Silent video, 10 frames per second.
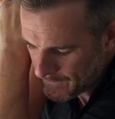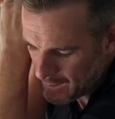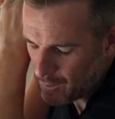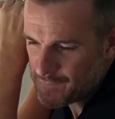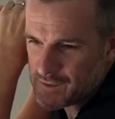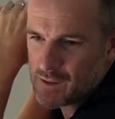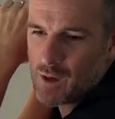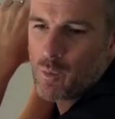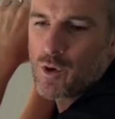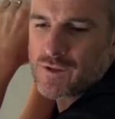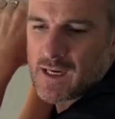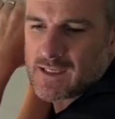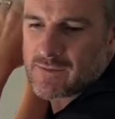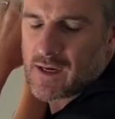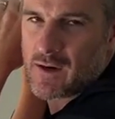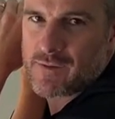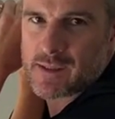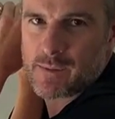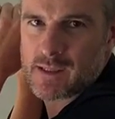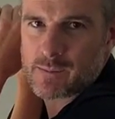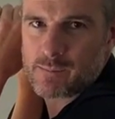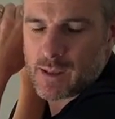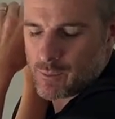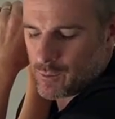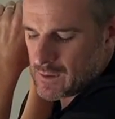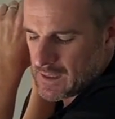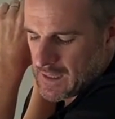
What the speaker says: And obviously, worst case scenario for some of these people,